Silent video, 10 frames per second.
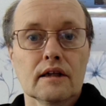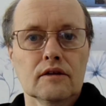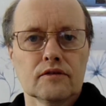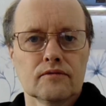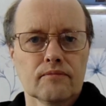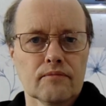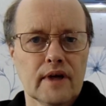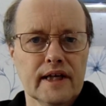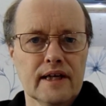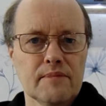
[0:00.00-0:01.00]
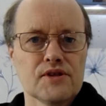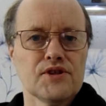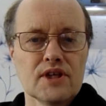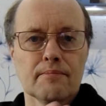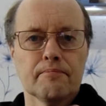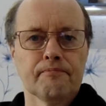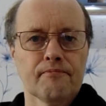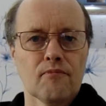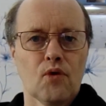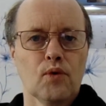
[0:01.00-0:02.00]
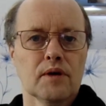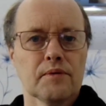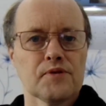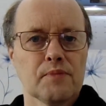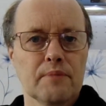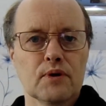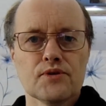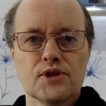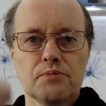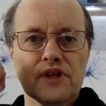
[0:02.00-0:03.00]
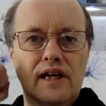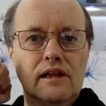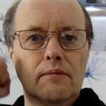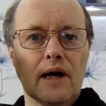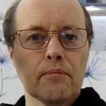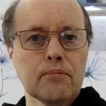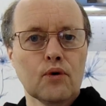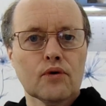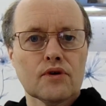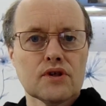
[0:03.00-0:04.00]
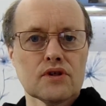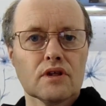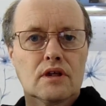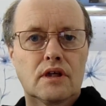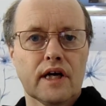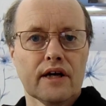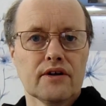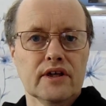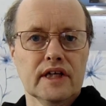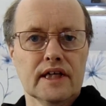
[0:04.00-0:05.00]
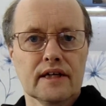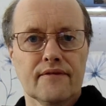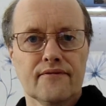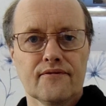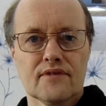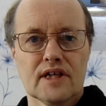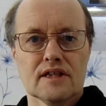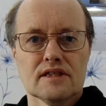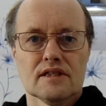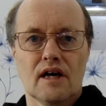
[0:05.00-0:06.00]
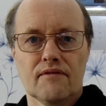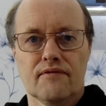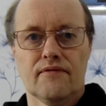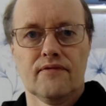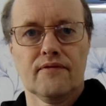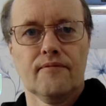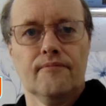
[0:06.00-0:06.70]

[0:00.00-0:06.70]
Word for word: Hello, my name is Jim. Welcome to my booktube channel about books and reading and stuff.